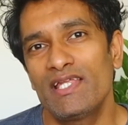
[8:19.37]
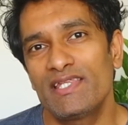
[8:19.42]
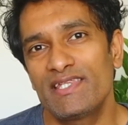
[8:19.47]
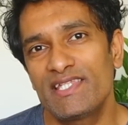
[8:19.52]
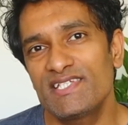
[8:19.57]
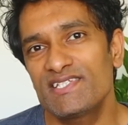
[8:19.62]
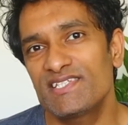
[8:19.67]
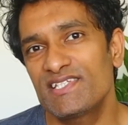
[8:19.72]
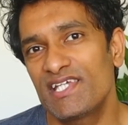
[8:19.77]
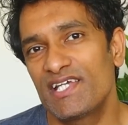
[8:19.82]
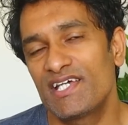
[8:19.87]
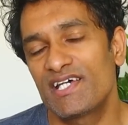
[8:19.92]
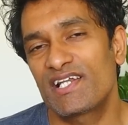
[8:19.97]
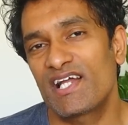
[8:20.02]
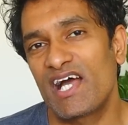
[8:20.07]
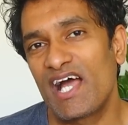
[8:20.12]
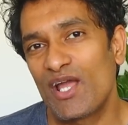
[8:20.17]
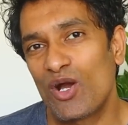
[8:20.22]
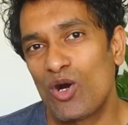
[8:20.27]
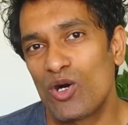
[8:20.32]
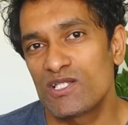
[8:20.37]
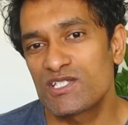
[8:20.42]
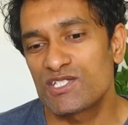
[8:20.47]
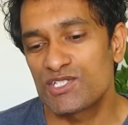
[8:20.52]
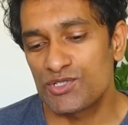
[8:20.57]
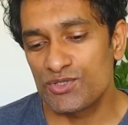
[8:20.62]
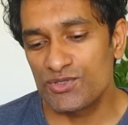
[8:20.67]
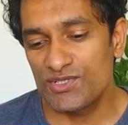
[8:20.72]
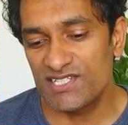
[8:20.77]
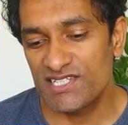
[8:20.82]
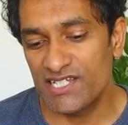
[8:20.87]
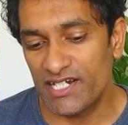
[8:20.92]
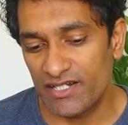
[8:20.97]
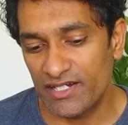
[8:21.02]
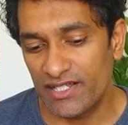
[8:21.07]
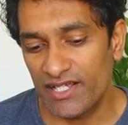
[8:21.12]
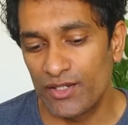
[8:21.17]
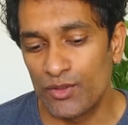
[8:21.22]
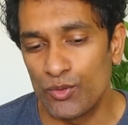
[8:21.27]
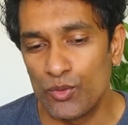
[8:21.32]
This year, I also
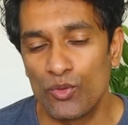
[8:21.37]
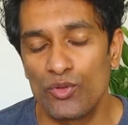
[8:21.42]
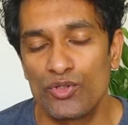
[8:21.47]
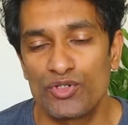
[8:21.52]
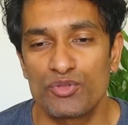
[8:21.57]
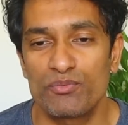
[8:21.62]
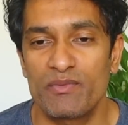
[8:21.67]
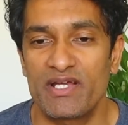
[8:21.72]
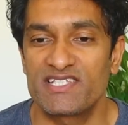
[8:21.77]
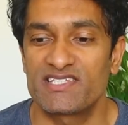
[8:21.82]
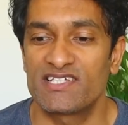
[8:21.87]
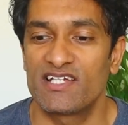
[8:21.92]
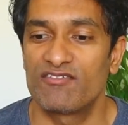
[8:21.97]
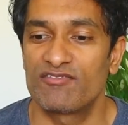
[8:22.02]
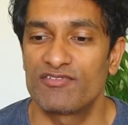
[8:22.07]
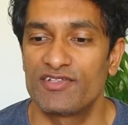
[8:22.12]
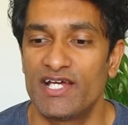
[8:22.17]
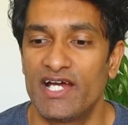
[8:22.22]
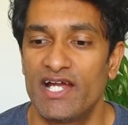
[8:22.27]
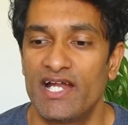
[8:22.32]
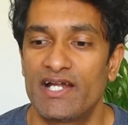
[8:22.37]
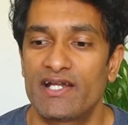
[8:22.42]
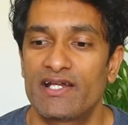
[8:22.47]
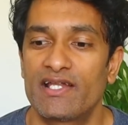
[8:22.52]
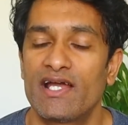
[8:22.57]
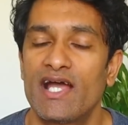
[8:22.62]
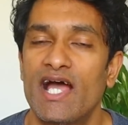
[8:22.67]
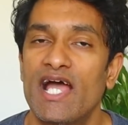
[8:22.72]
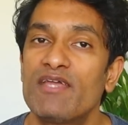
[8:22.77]
set a goal to myself that